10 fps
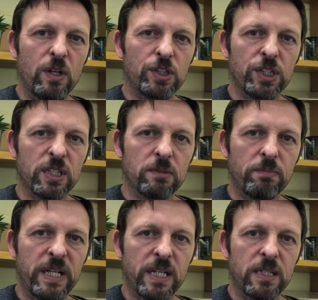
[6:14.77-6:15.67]
"She doesn't
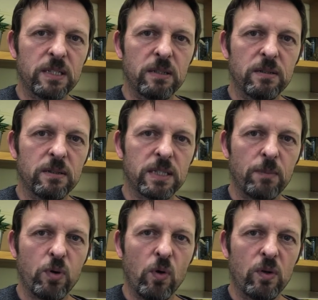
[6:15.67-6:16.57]
mean it,"
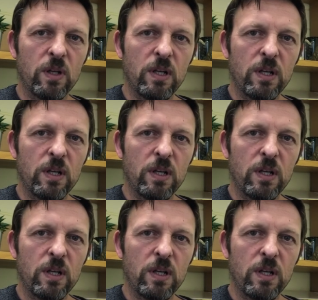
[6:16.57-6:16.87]
said Paul,